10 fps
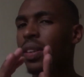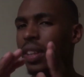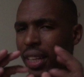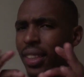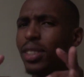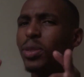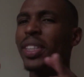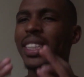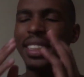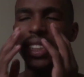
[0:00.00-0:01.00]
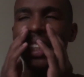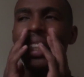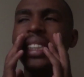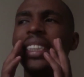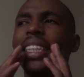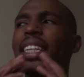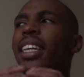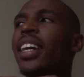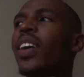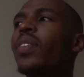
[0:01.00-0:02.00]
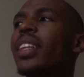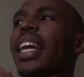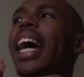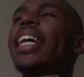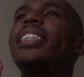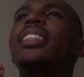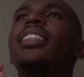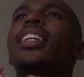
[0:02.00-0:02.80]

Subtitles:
And this is what he said. He said, guys,